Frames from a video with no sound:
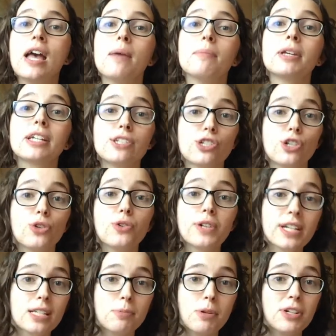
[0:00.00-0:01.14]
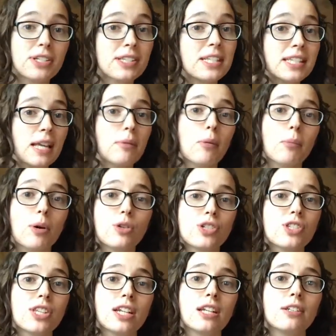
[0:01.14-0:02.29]
Because children experience the same
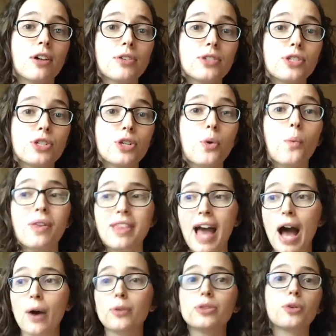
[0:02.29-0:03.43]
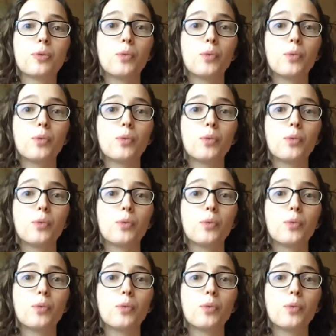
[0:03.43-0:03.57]
emotions that adults do without the